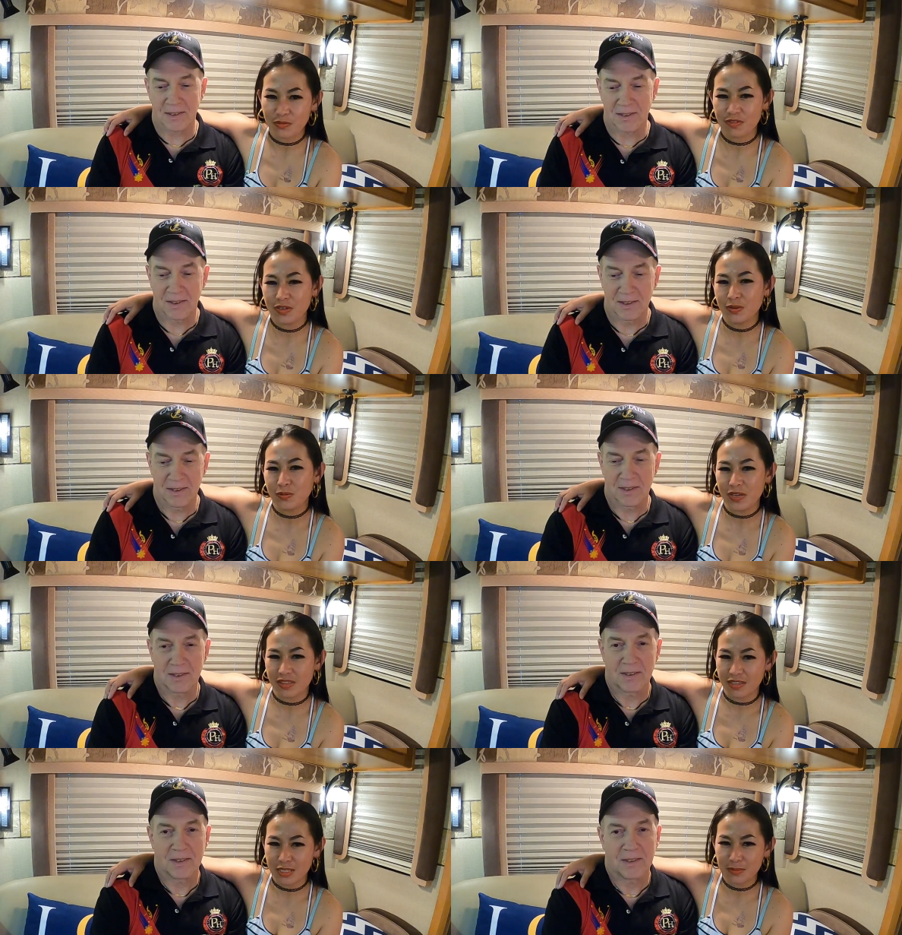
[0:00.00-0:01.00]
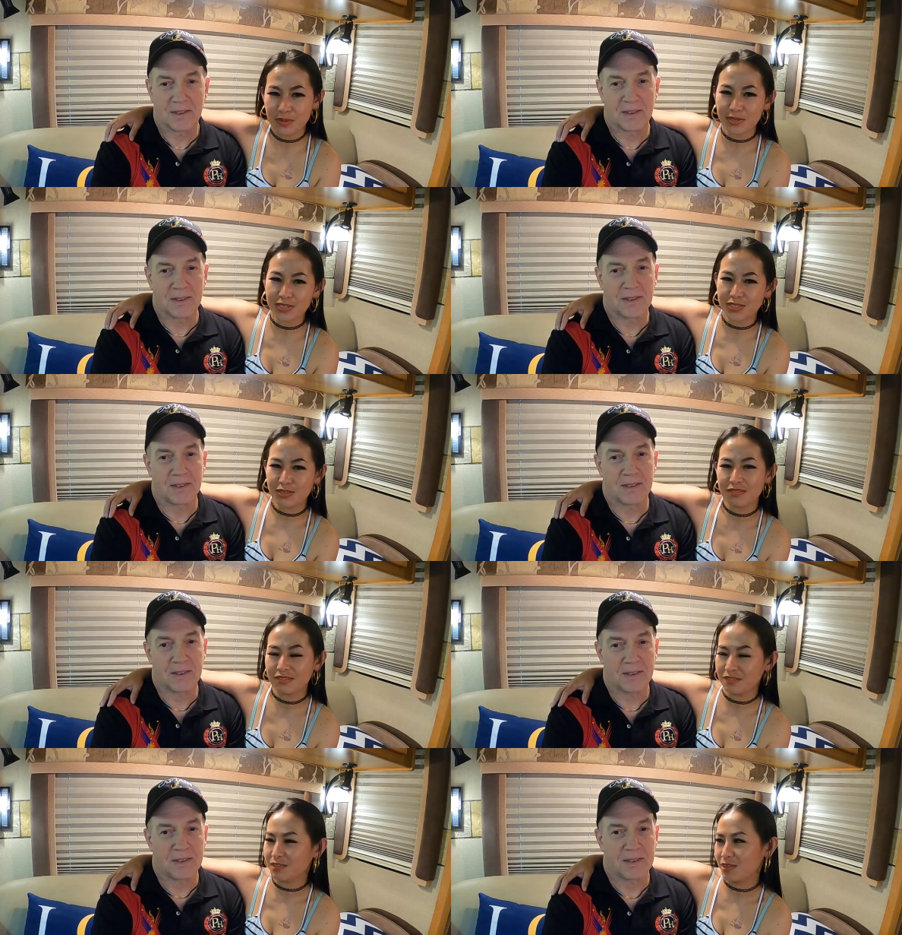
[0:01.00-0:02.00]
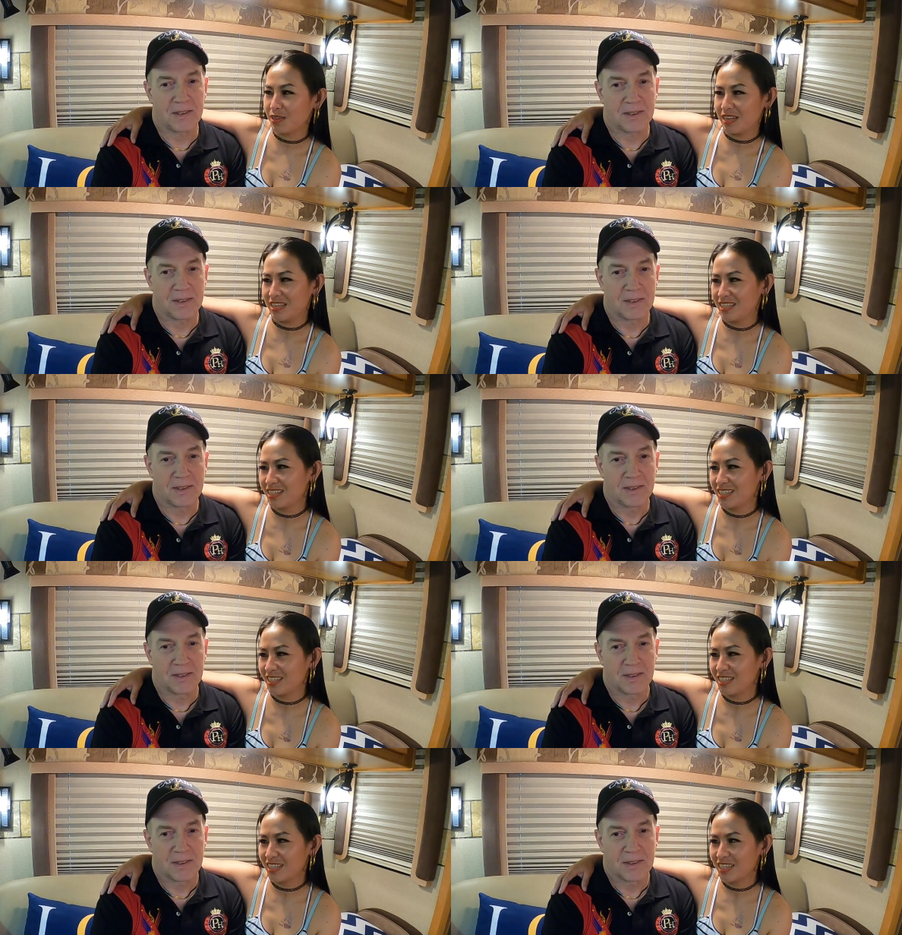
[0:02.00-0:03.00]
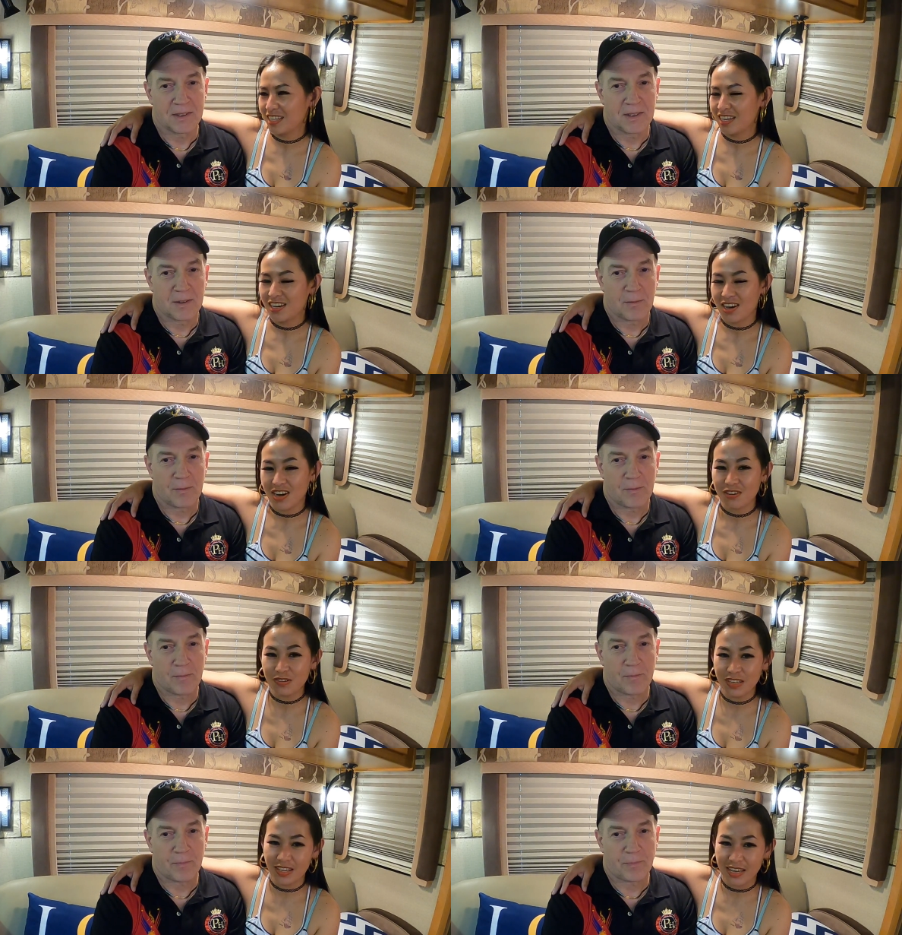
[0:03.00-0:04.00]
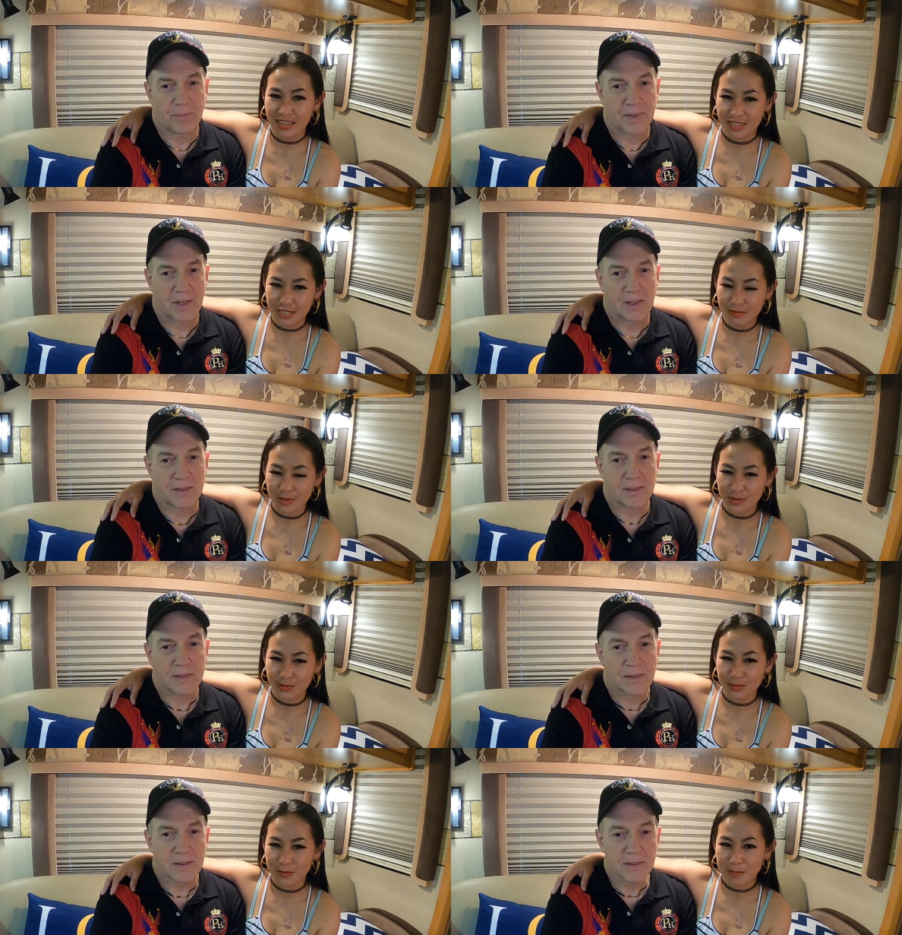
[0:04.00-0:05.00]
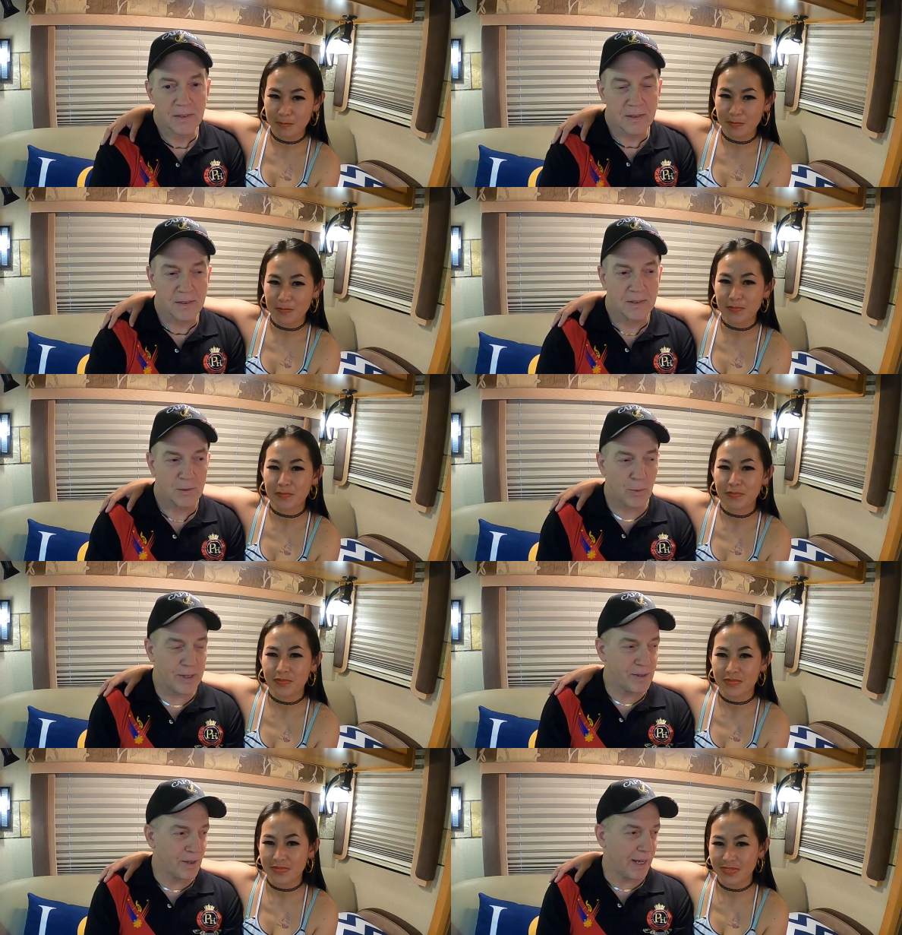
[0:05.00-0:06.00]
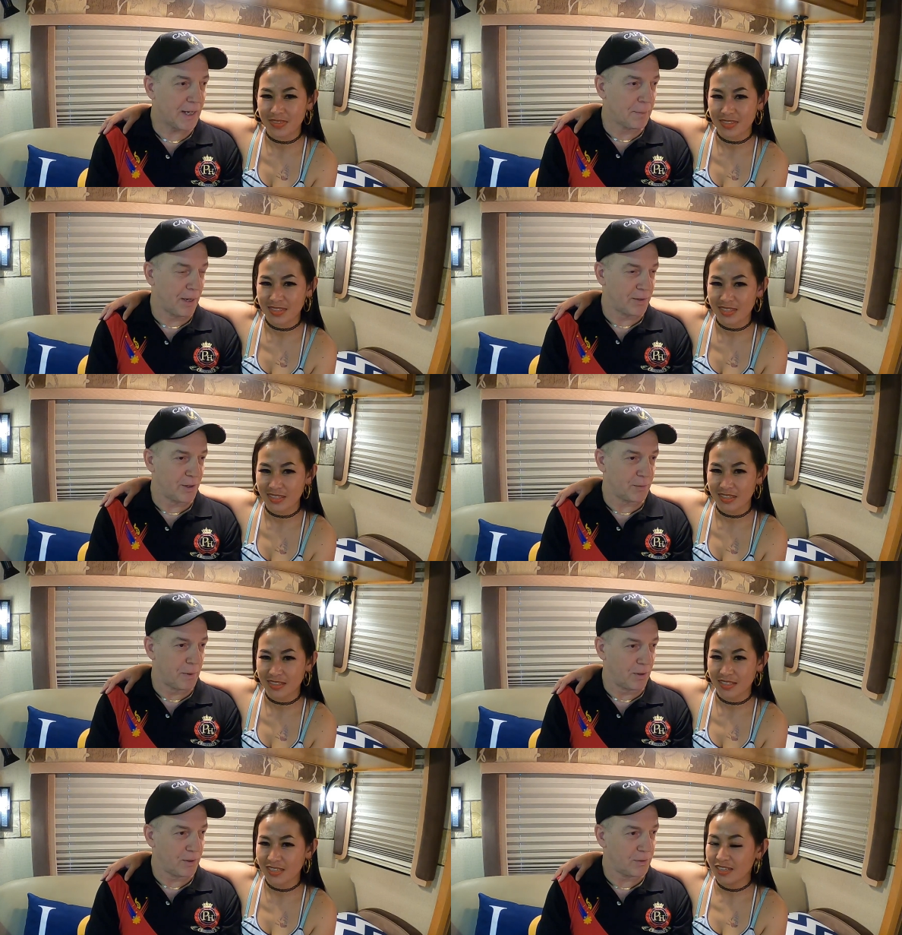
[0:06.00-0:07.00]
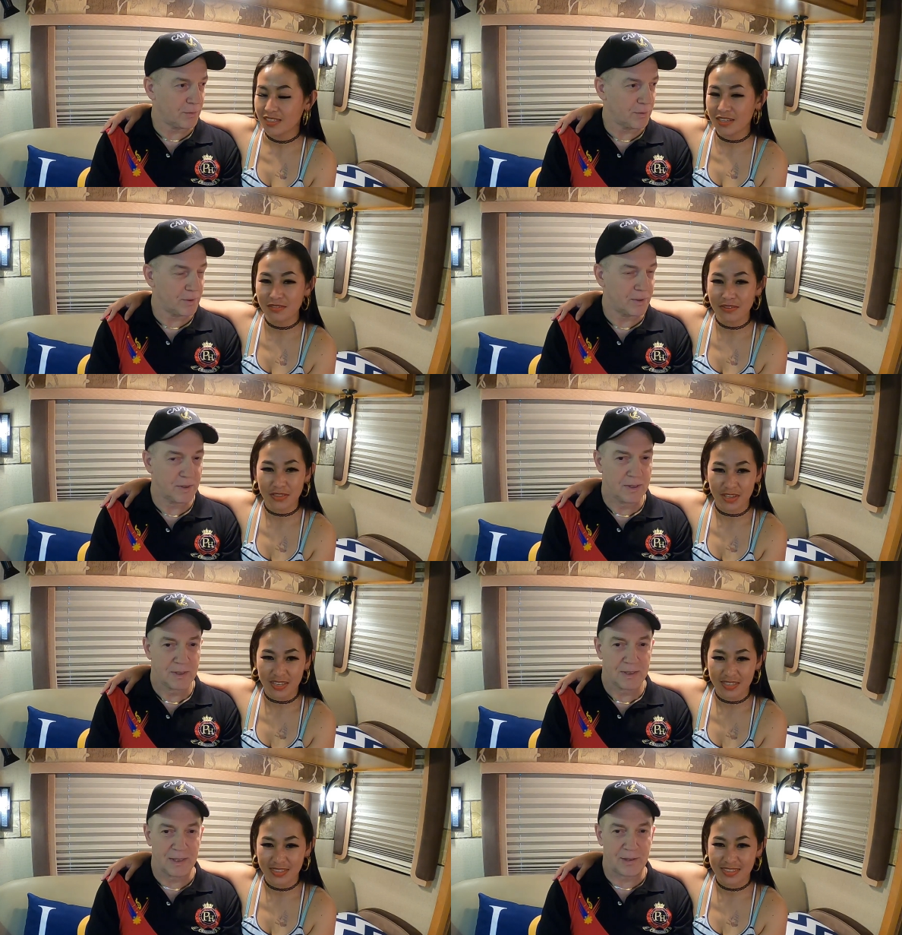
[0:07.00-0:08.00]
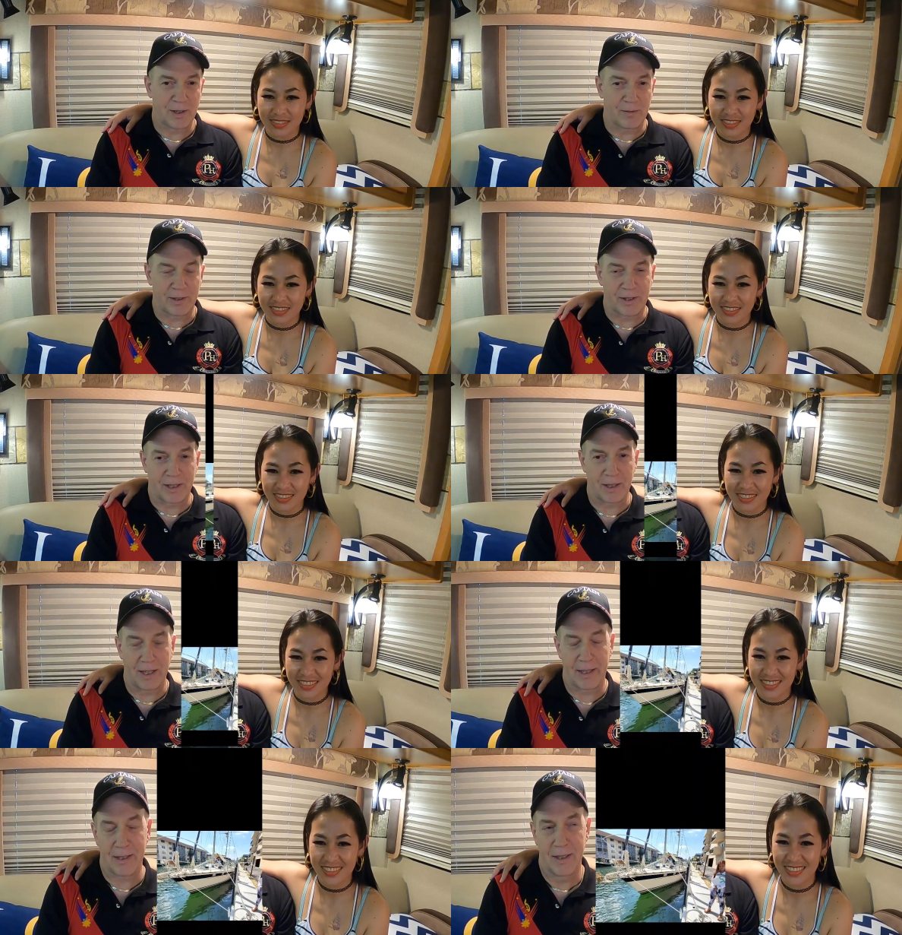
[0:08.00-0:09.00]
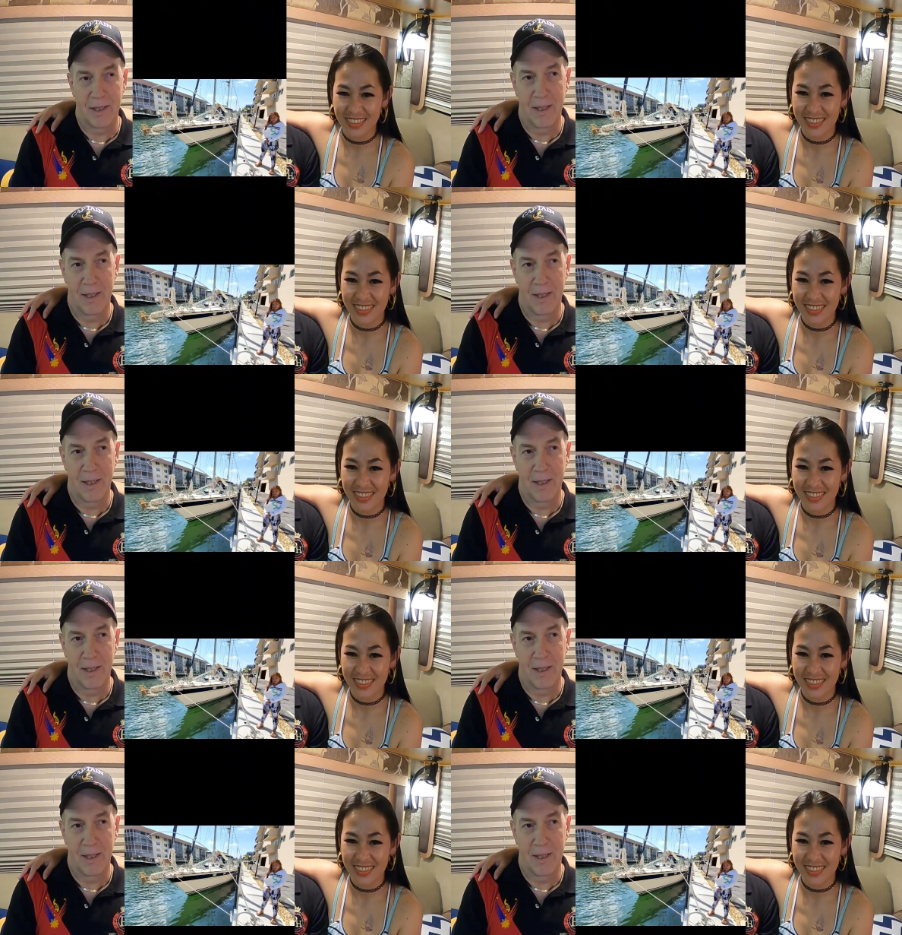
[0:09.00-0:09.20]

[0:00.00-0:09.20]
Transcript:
Speaker 1: reviewing this Pearson 53. I really like this boat.
Speaker 2: What did you like about this boat?
Speaker 1: It's everything. It's
Speaker 2: everything. Like,